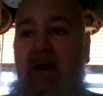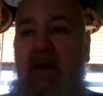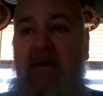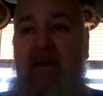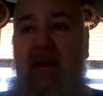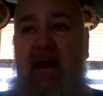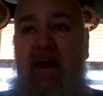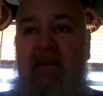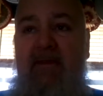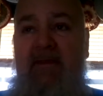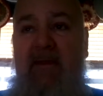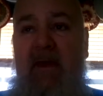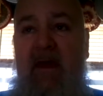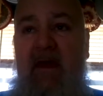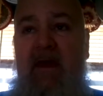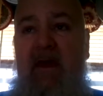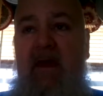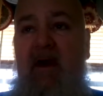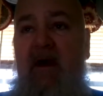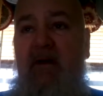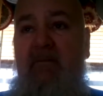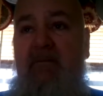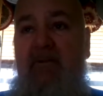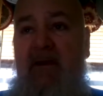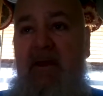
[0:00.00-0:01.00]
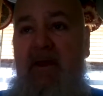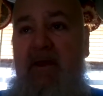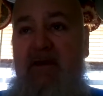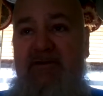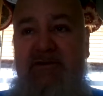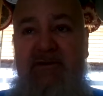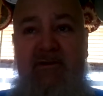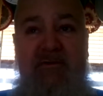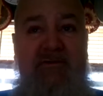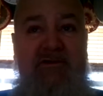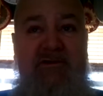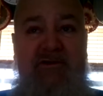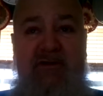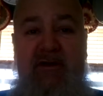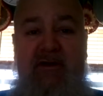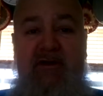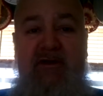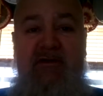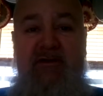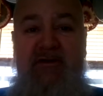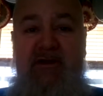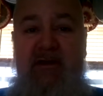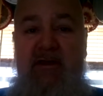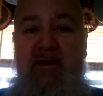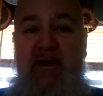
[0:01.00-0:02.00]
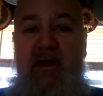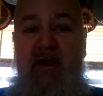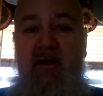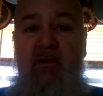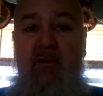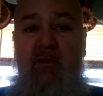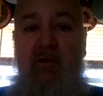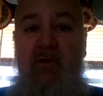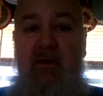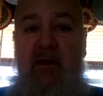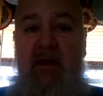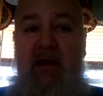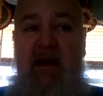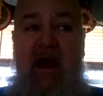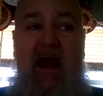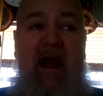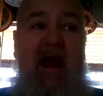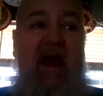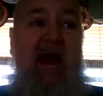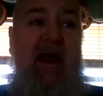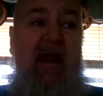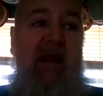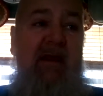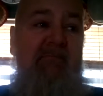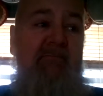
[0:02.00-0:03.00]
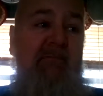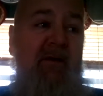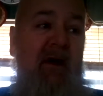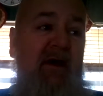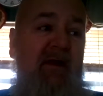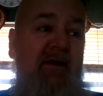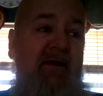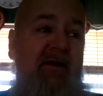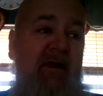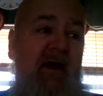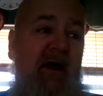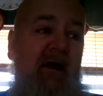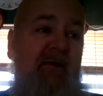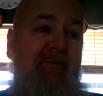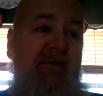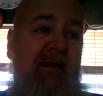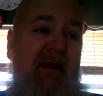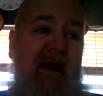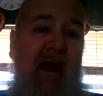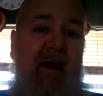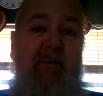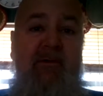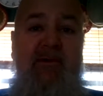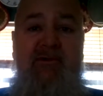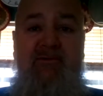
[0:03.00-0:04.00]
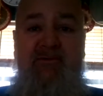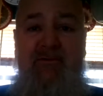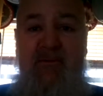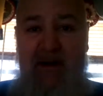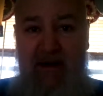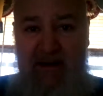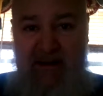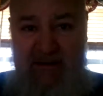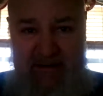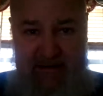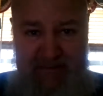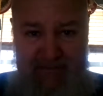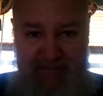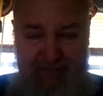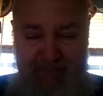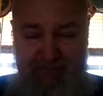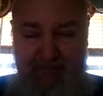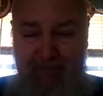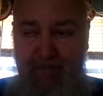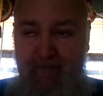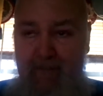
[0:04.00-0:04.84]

button that thing up unless it was seriously cold. And I had it buttoned up, and I was freezing.